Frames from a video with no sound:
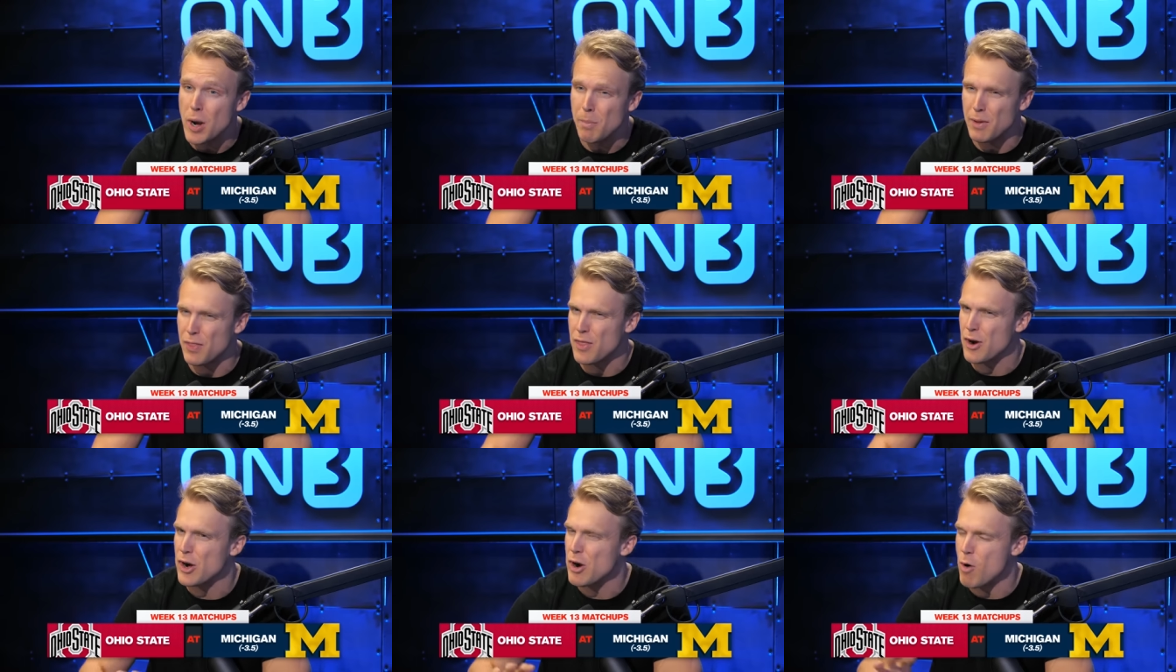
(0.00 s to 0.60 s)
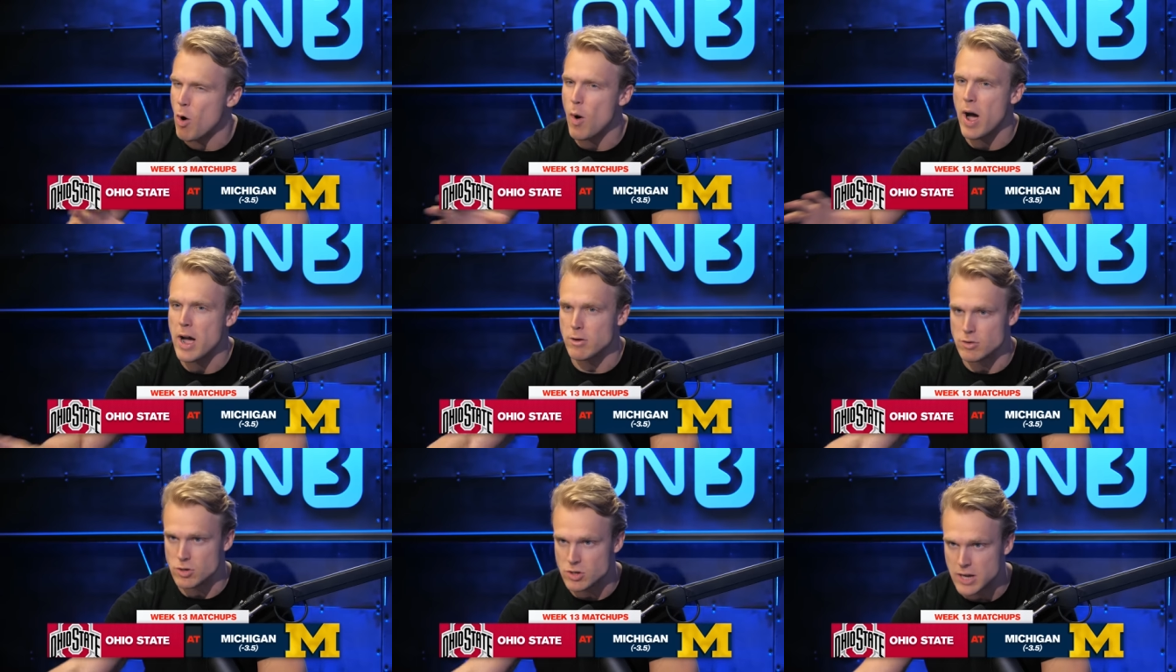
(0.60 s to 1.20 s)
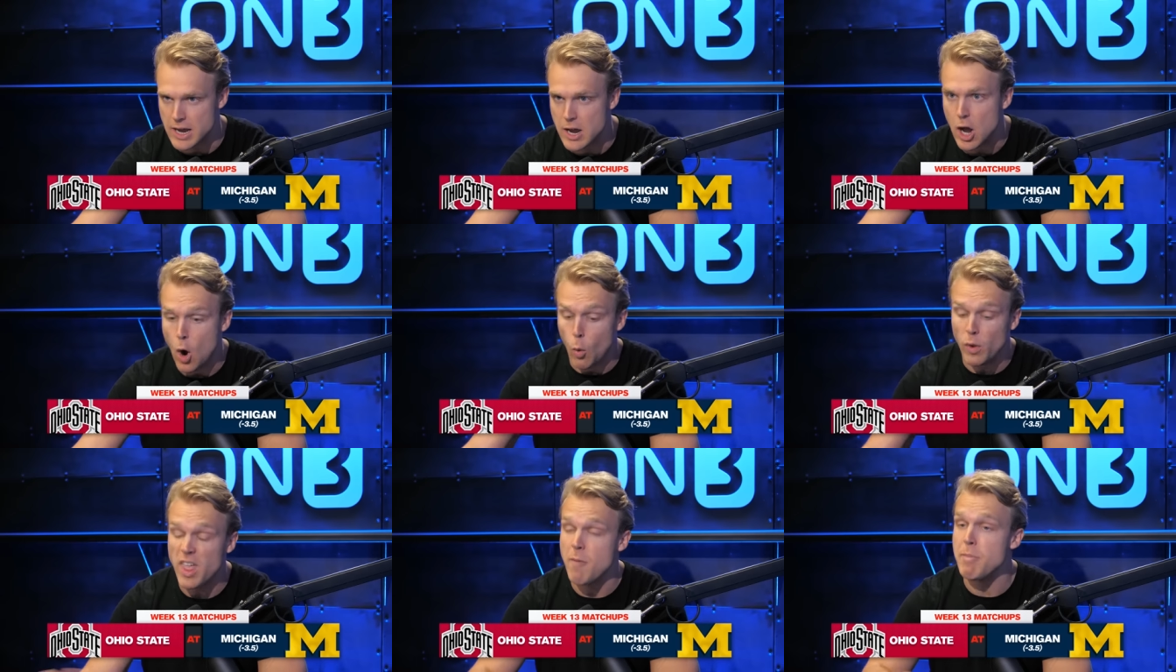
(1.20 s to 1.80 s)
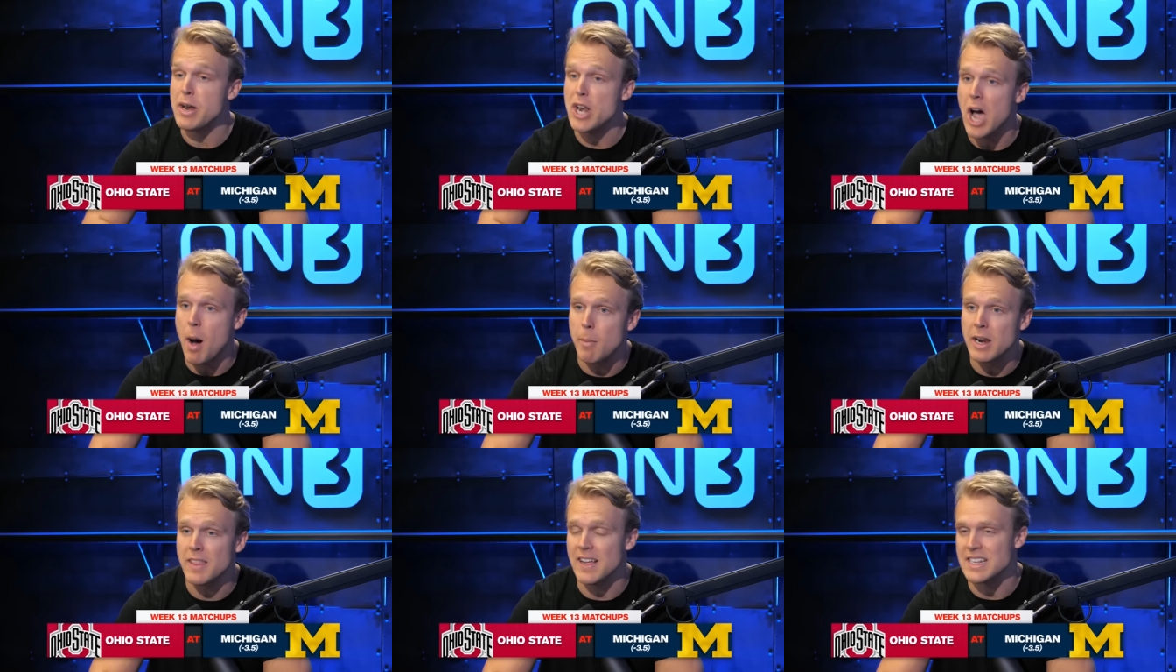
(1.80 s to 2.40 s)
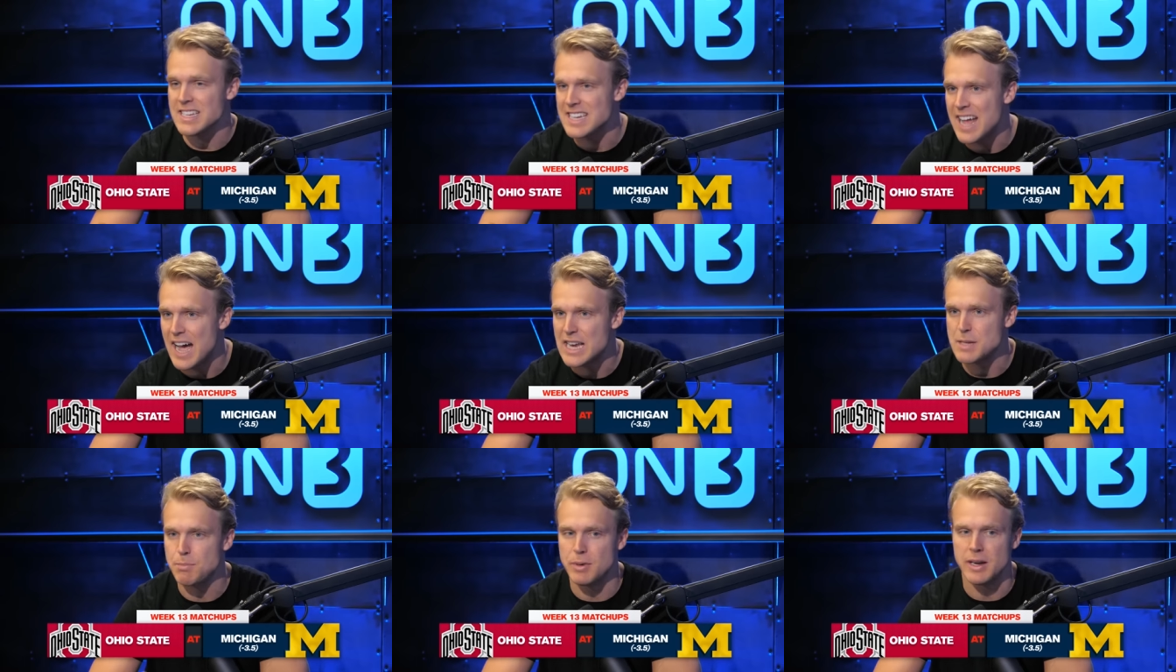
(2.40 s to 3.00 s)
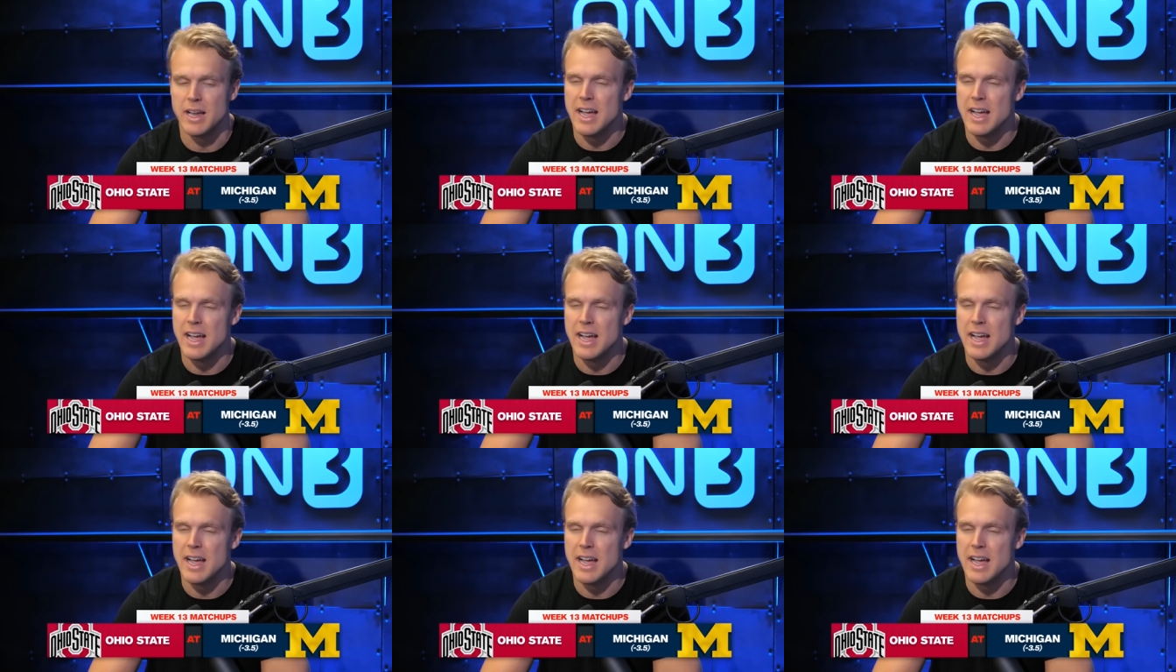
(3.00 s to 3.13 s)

but they're no Ohio State. Well, they've been dominant, that's nice, but